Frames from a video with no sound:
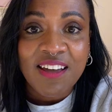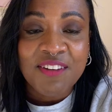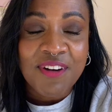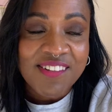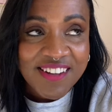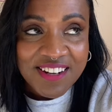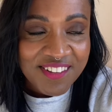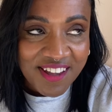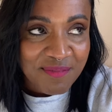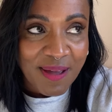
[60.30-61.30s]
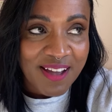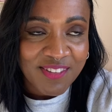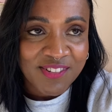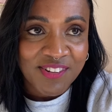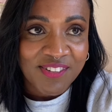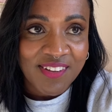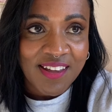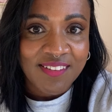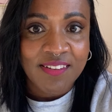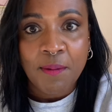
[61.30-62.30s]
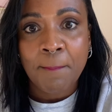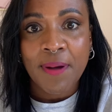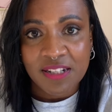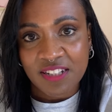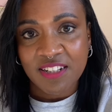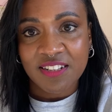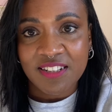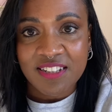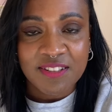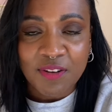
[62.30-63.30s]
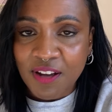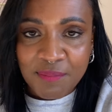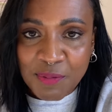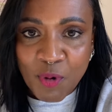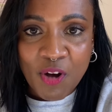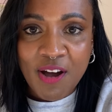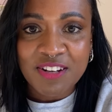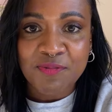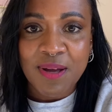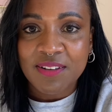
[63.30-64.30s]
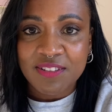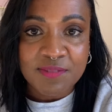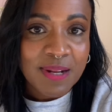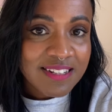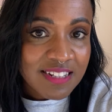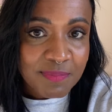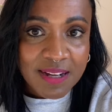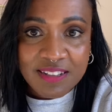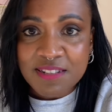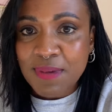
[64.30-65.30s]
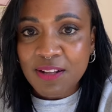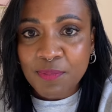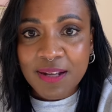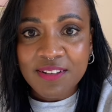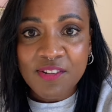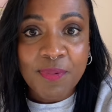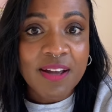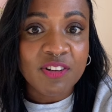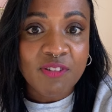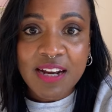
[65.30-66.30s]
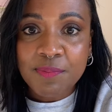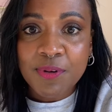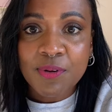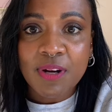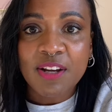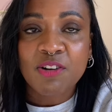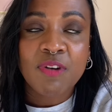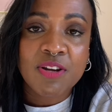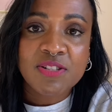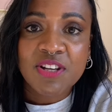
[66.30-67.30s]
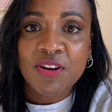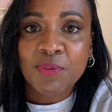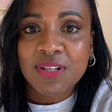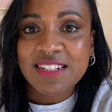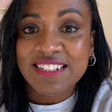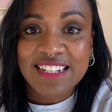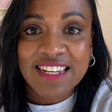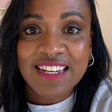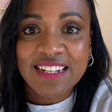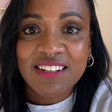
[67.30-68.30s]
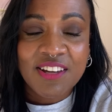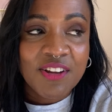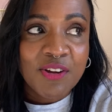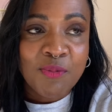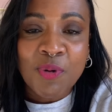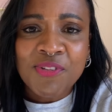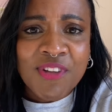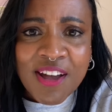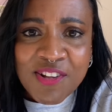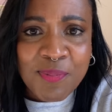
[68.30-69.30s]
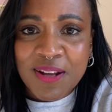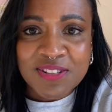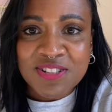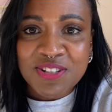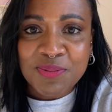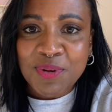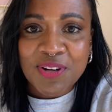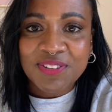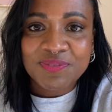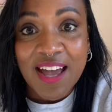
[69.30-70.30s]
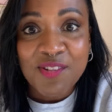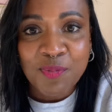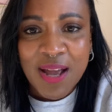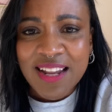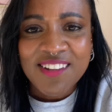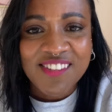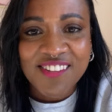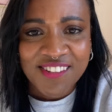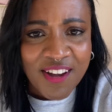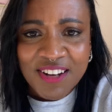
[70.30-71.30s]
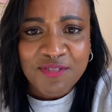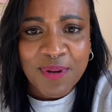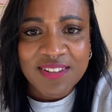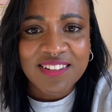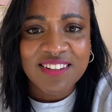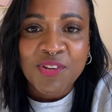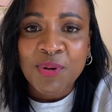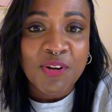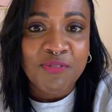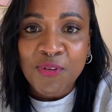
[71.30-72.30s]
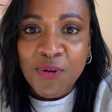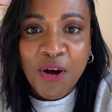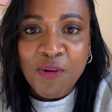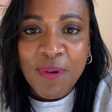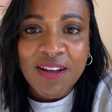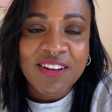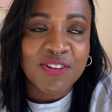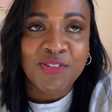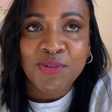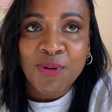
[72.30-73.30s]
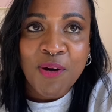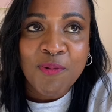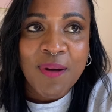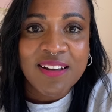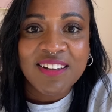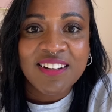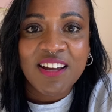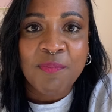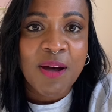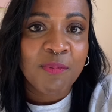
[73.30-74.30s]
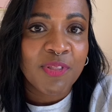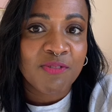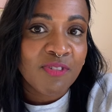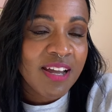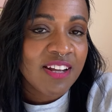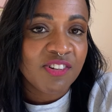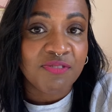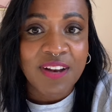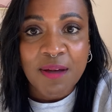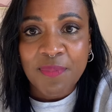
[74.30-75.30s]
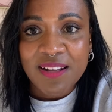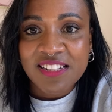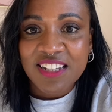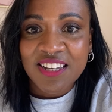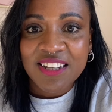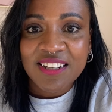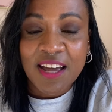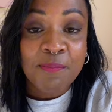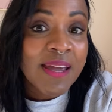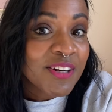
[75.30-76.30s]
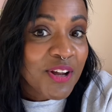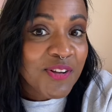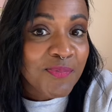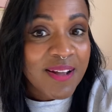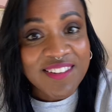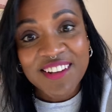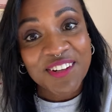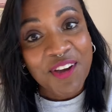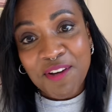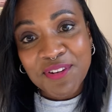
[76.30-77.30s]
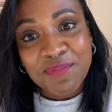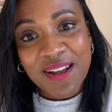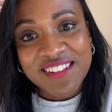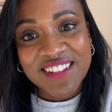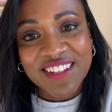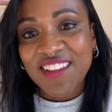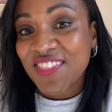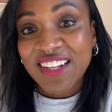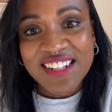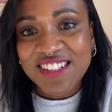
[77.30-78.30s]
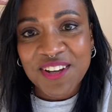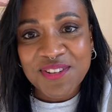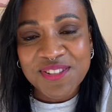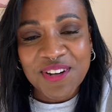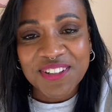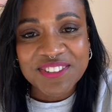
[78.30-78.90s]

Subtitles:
If I see another tech pack that just says buttons, I mean, what kind of buttons? Plastic buttons, metal buttons, biodegradable, like Caroso or Casein? What size buttons do you want? As well as the style of button. Do you want a 4-hole button, a 2-hole button, a button with a ridge, a flat button, a pig nose button, a covered button? The list goes on.